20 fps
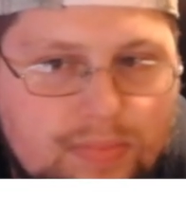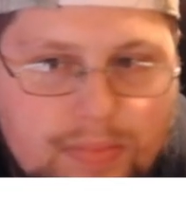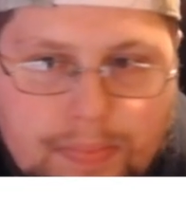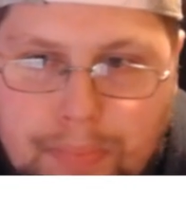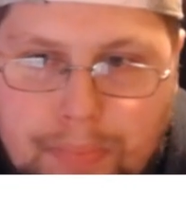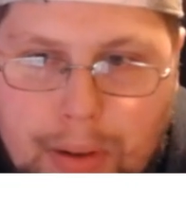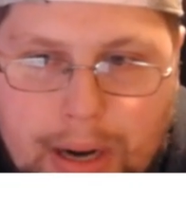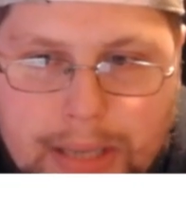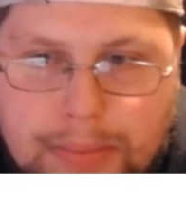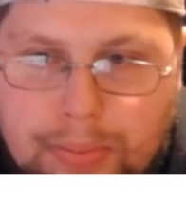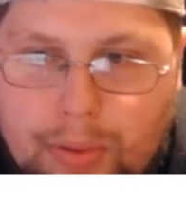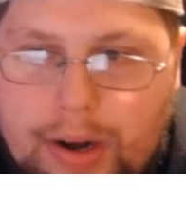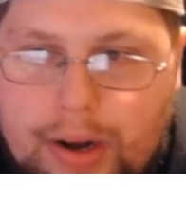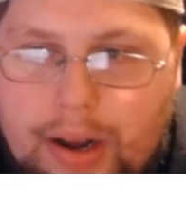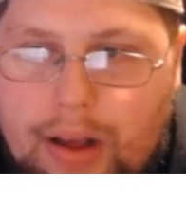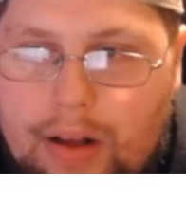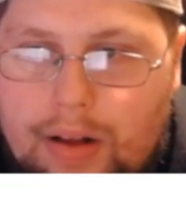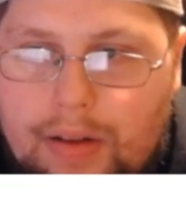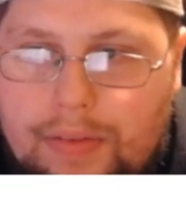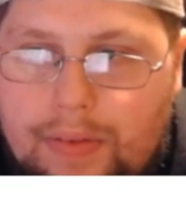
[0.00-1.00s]
Price point
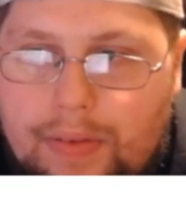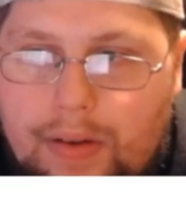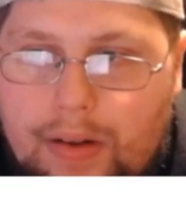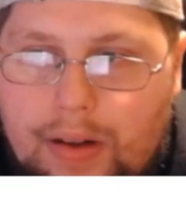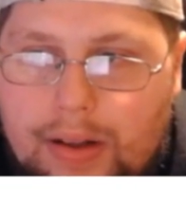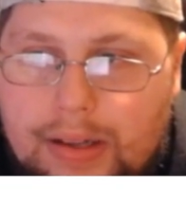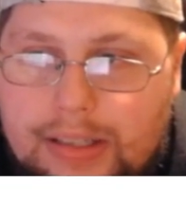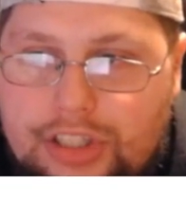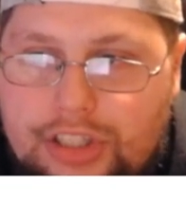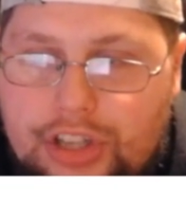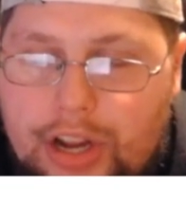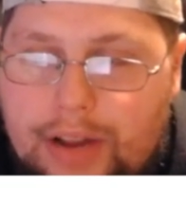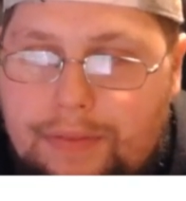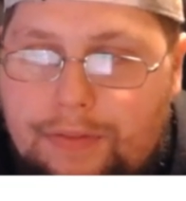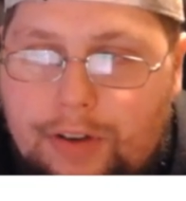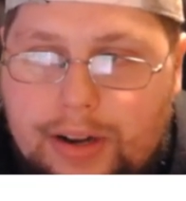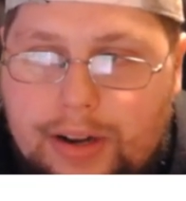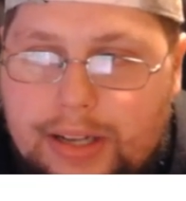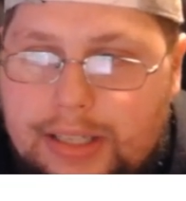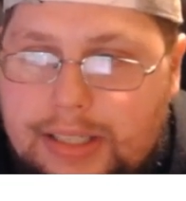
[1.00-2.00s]
of Jake
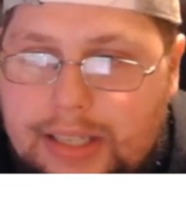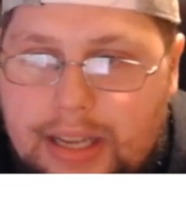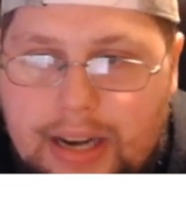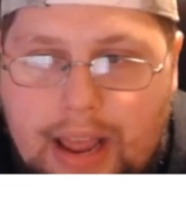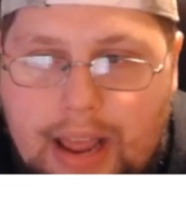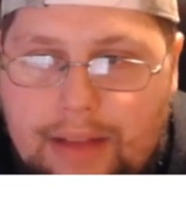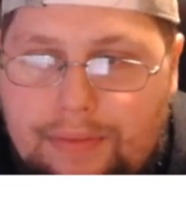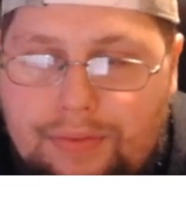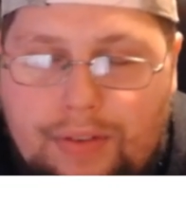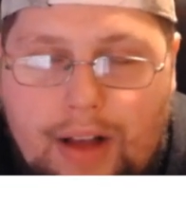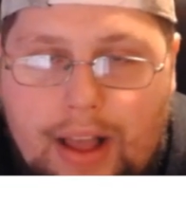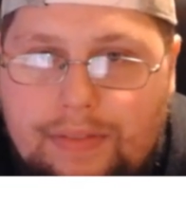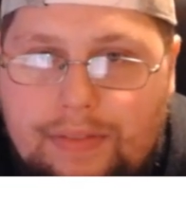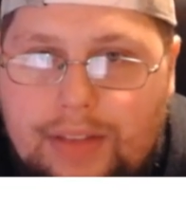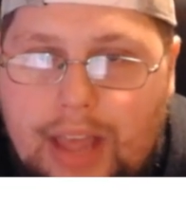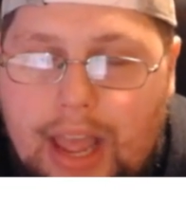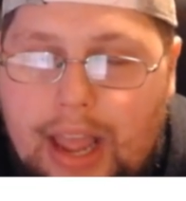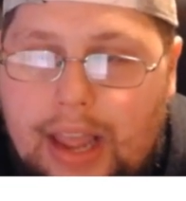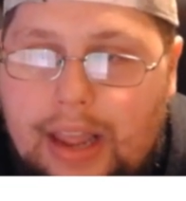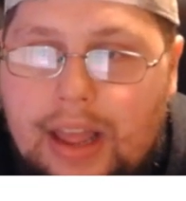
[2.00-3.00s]
Ferguson at
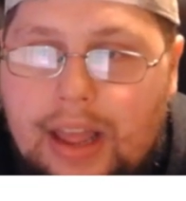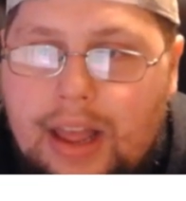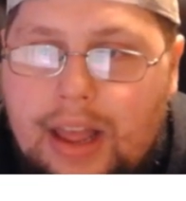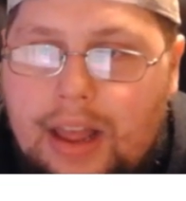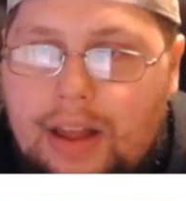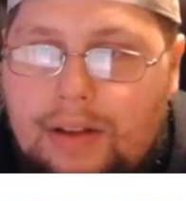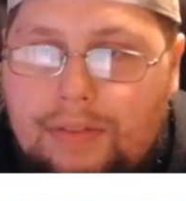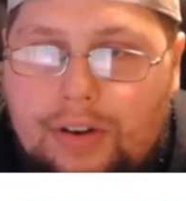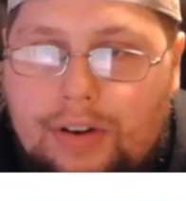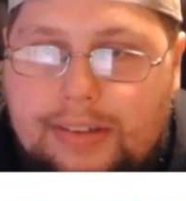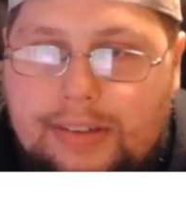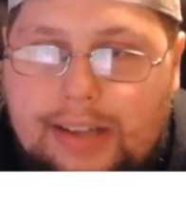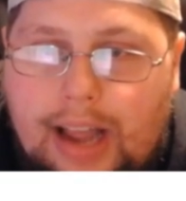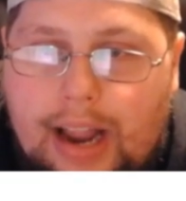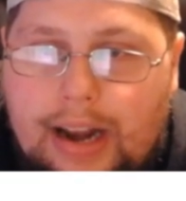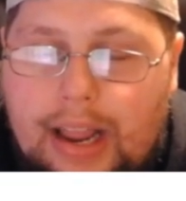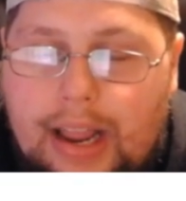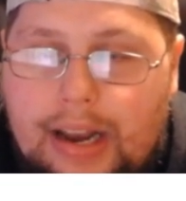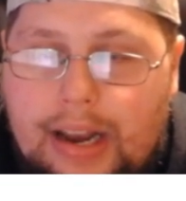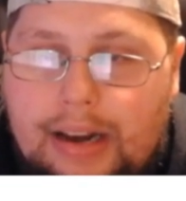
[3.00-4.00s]
5K for a
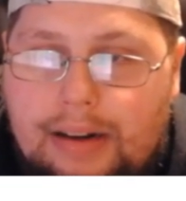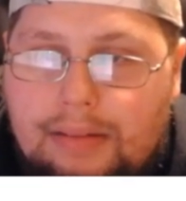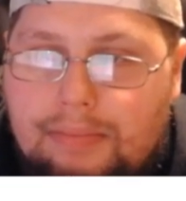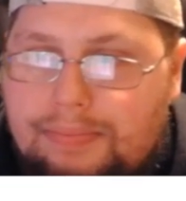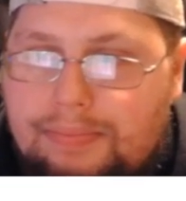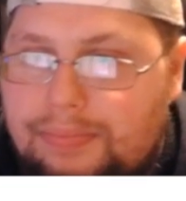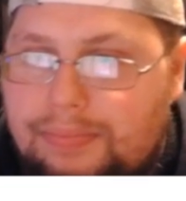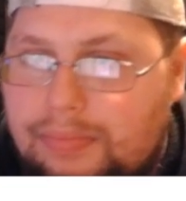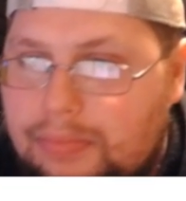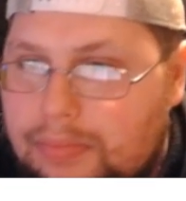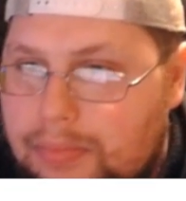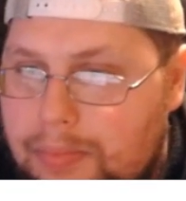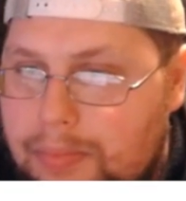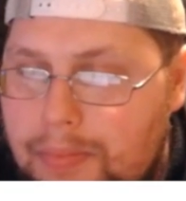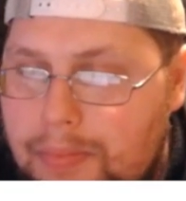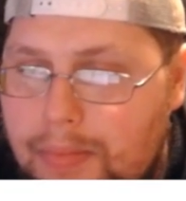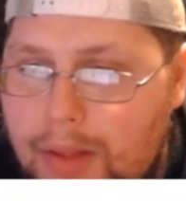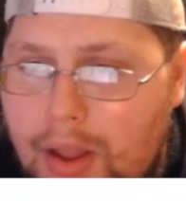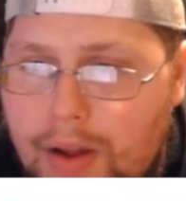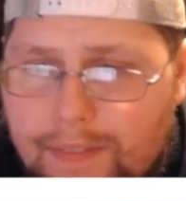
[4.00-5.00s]
tight end
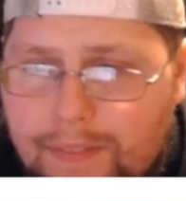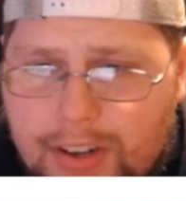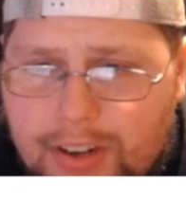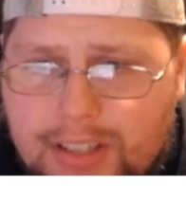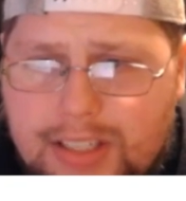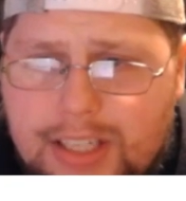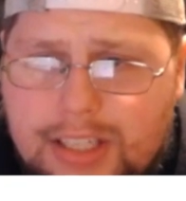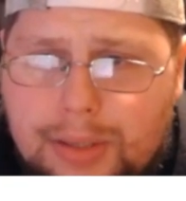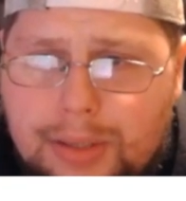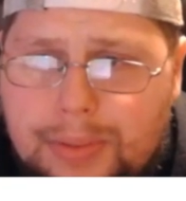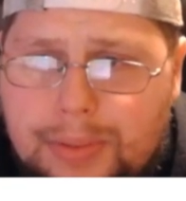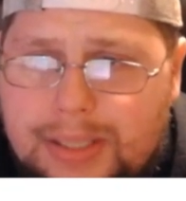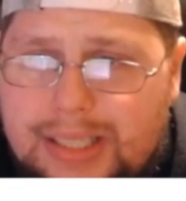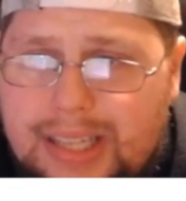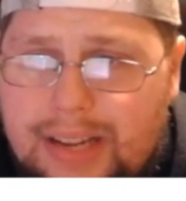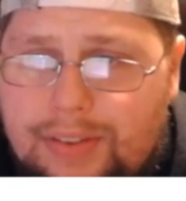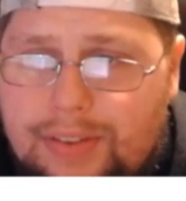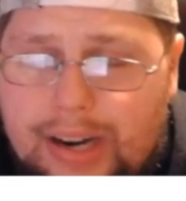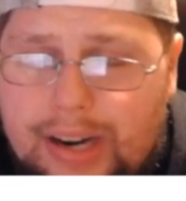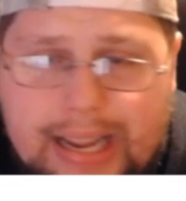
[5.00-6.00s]
versus a
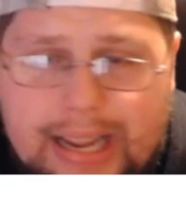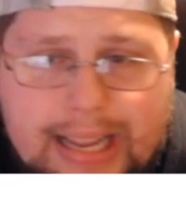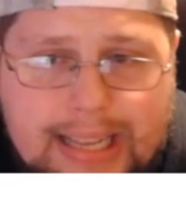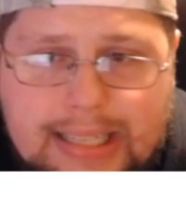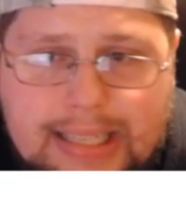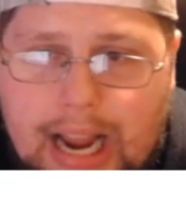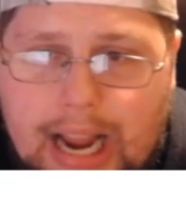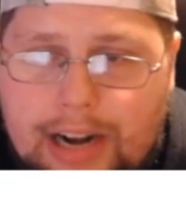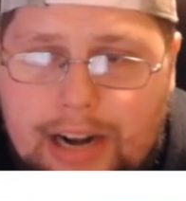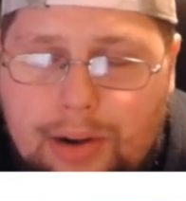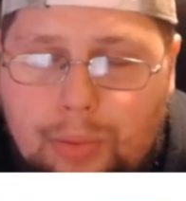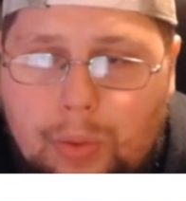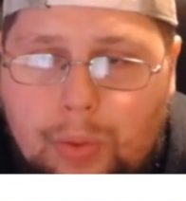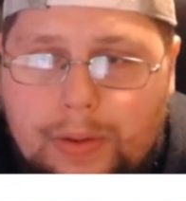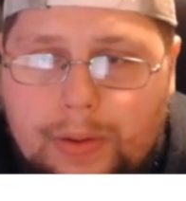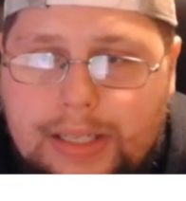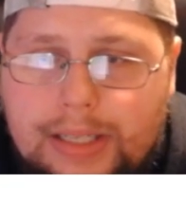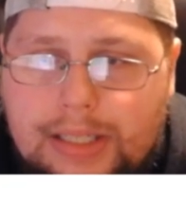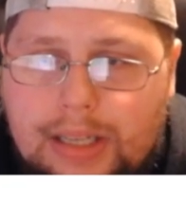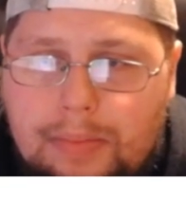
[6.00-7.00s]
receiver is kind of
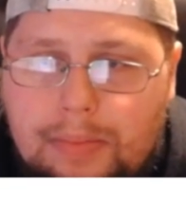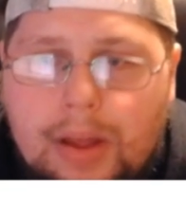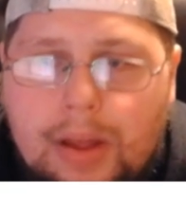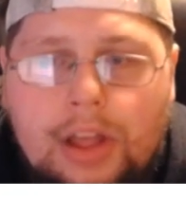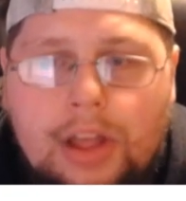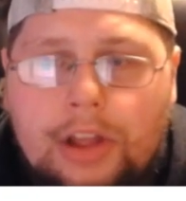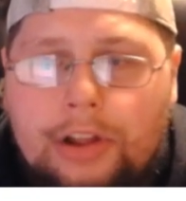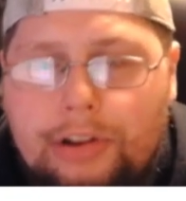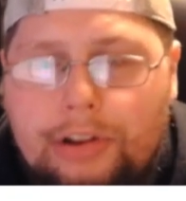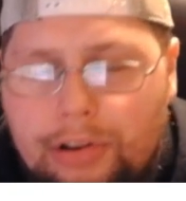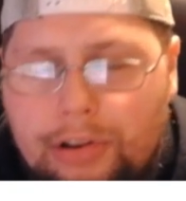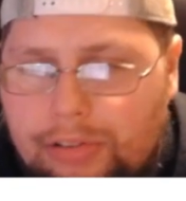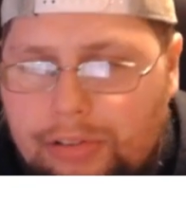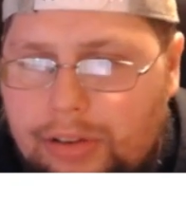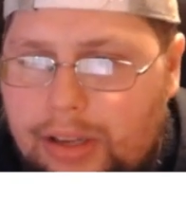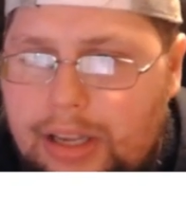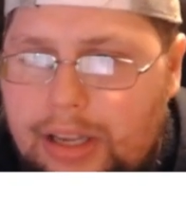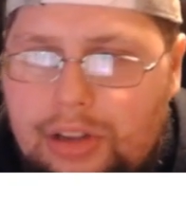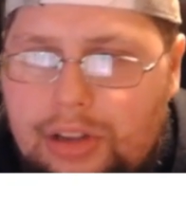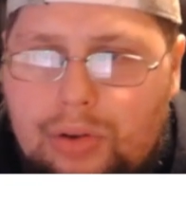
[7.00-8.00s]
worrisome.
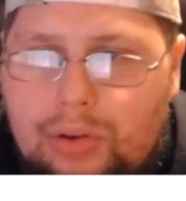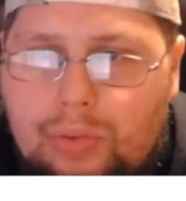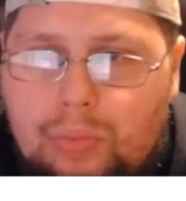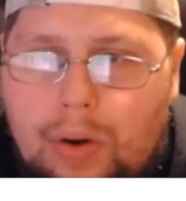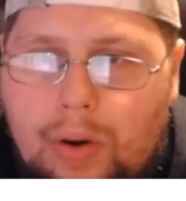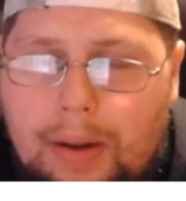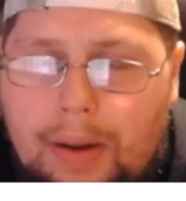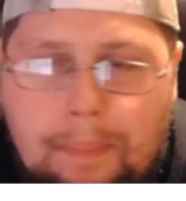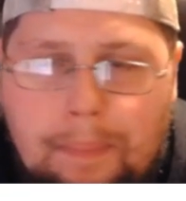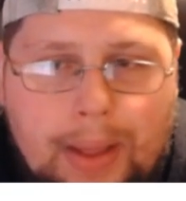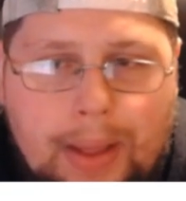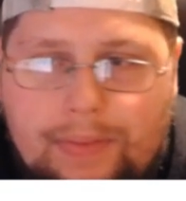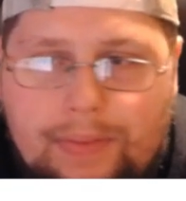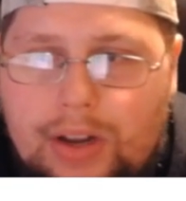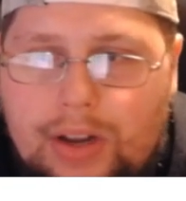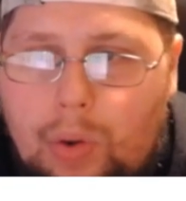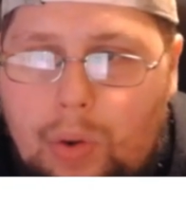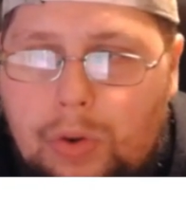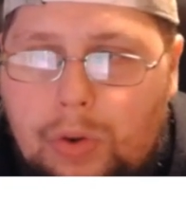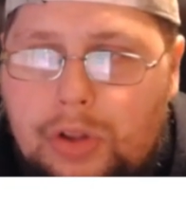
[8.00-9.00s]
Usually you want to
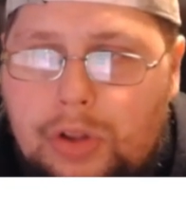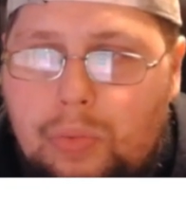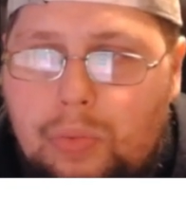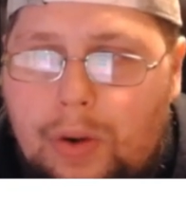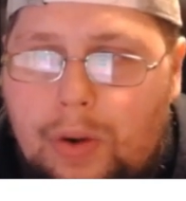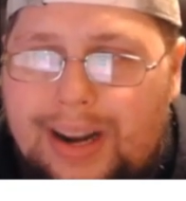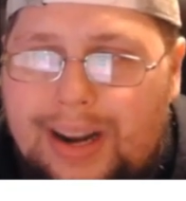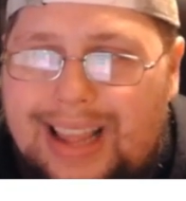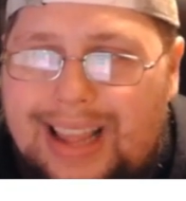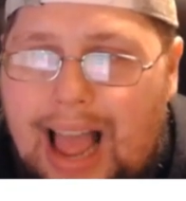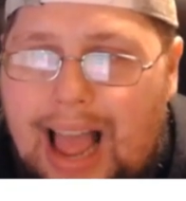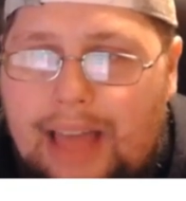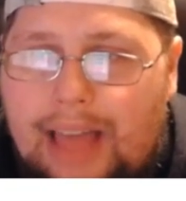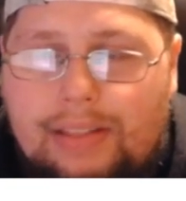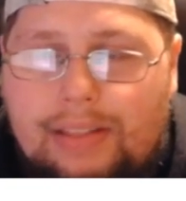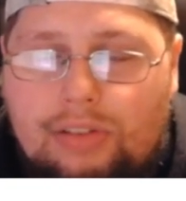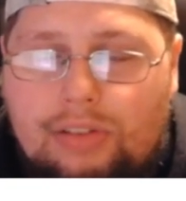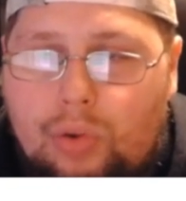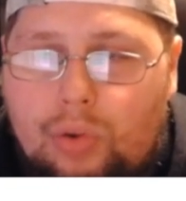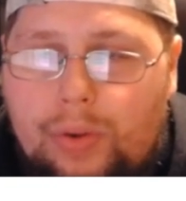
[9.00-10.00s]
pivot, or you want a guy
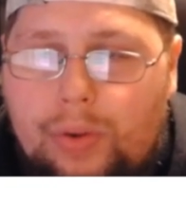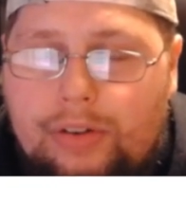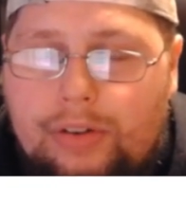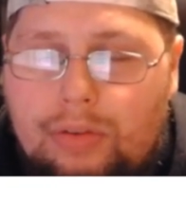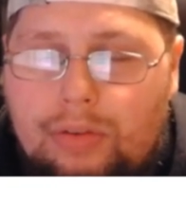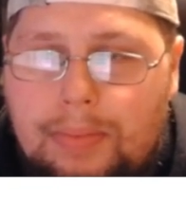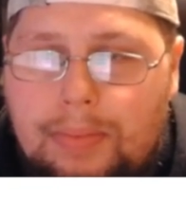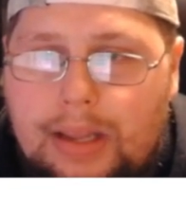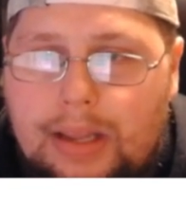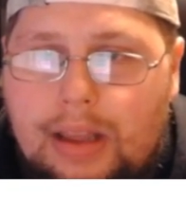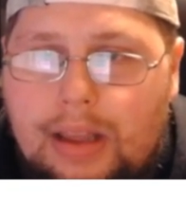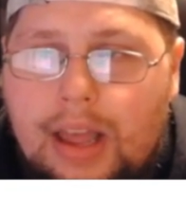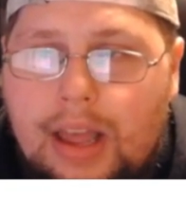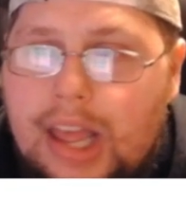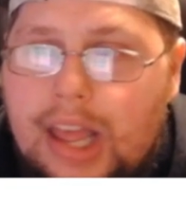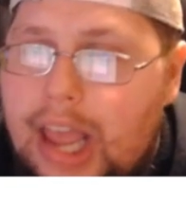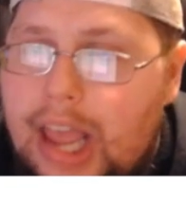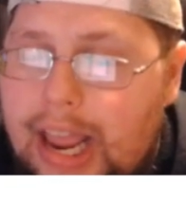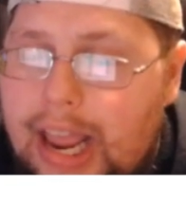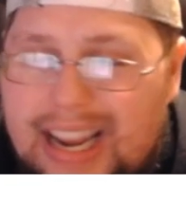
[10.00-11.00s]
that's going to be
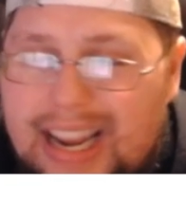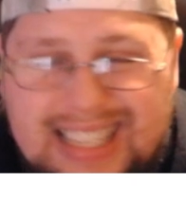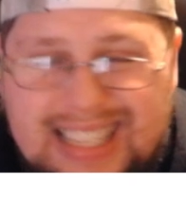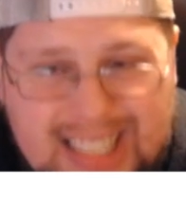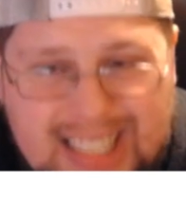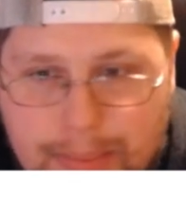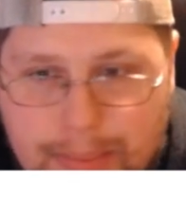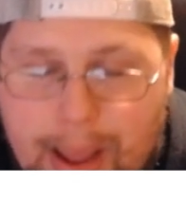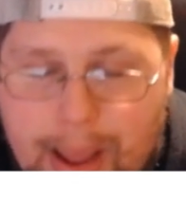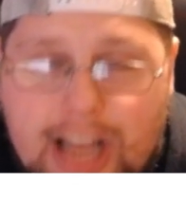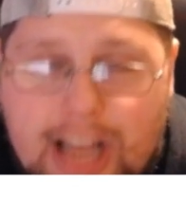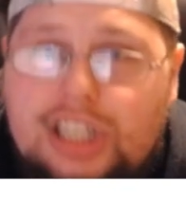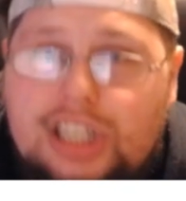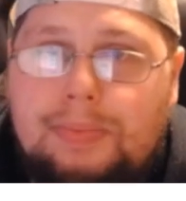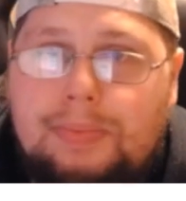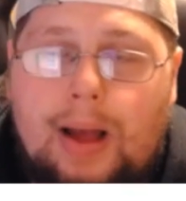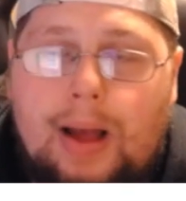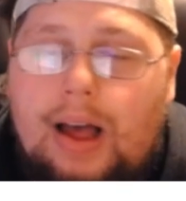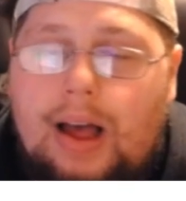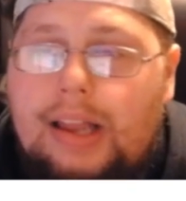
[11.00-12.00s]
in a smash
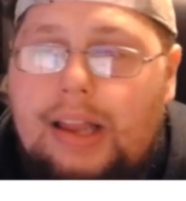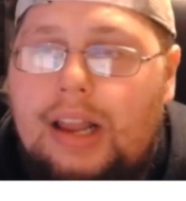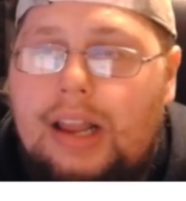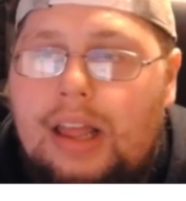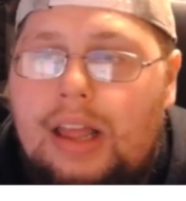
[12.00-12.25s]
spot.